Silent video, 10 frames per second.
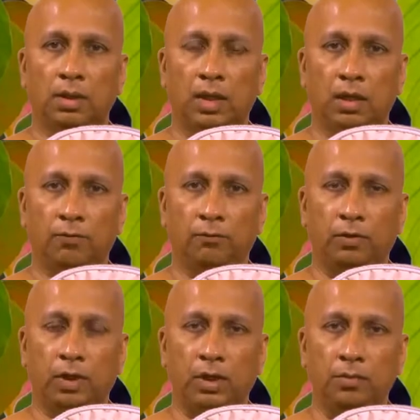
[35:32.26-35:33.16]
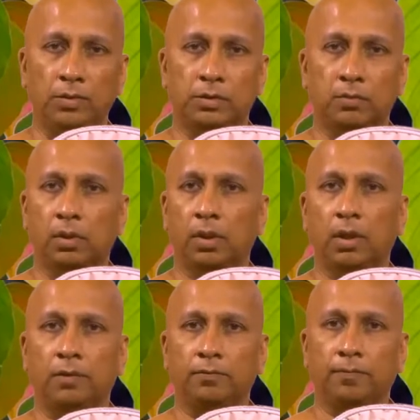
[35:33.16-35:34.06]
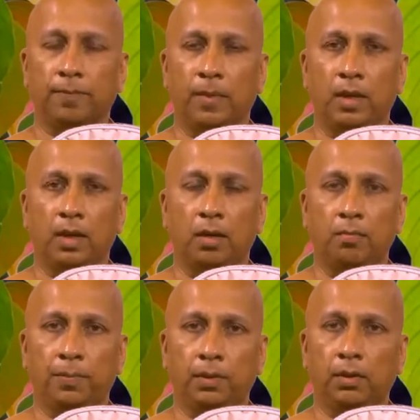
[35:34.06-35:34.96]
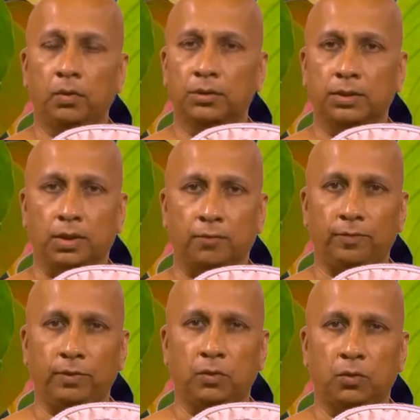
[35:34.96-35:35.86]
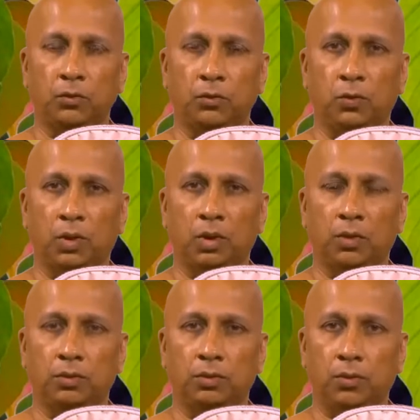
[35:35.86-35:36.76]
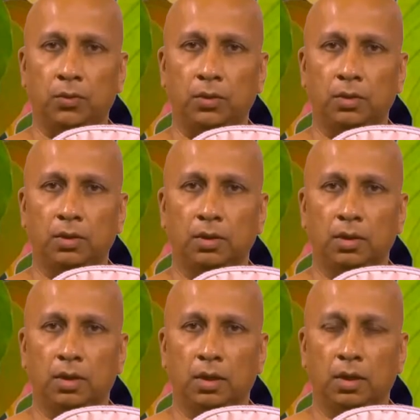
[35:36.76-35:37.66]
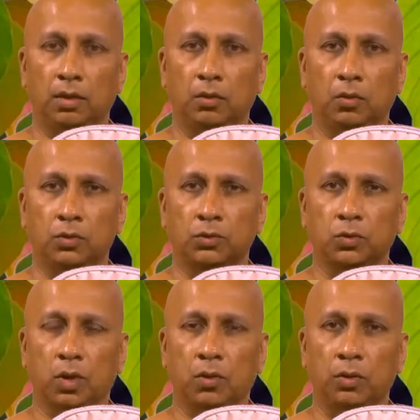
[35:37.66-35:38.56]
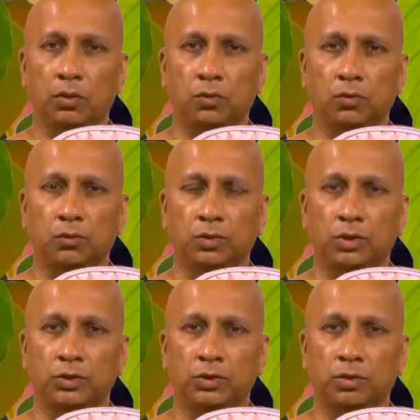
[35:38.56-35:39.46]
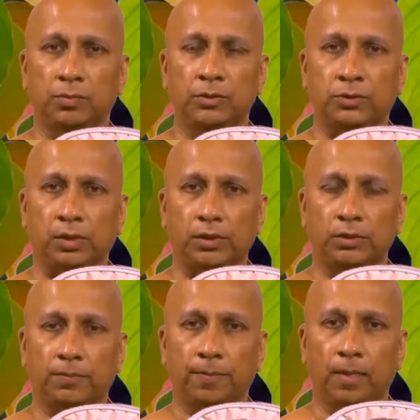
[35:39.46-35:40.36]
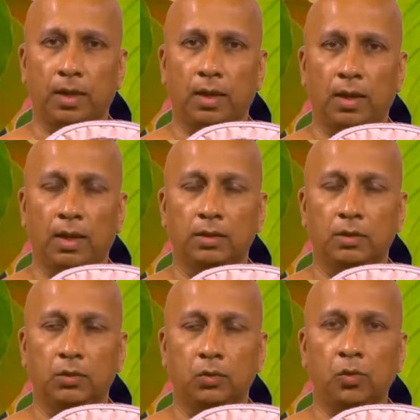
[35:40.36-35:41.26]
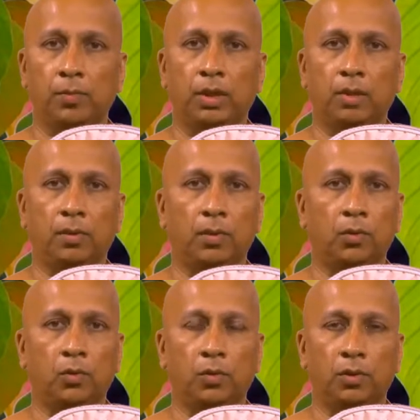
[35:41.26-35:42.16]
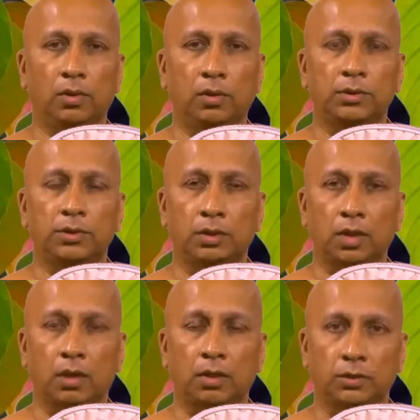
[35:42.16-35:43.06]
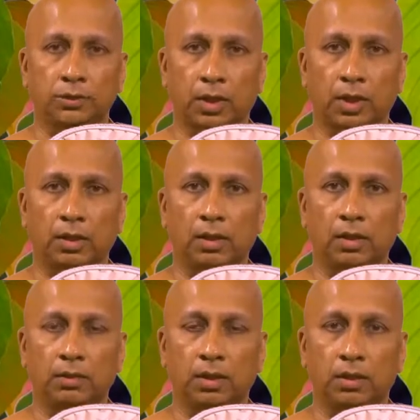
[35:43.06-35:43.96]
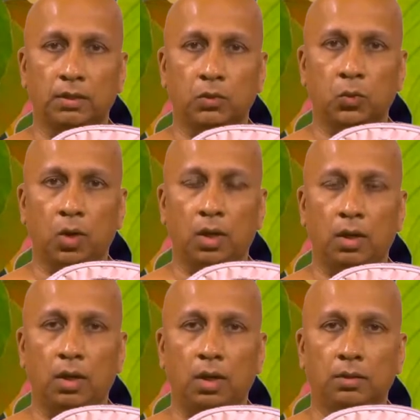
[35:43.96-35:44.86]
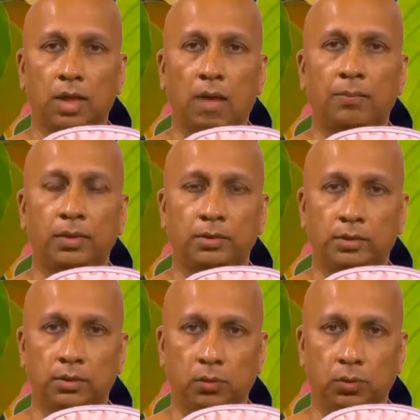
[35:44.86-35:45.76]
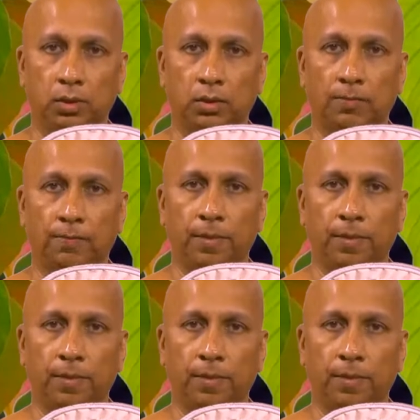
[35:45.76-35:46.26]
they live a really miserable life. Compare yourself with those who are down the road and those who are going through such miseries, and you will be able to see, understand, realize that you are the happiest in the world.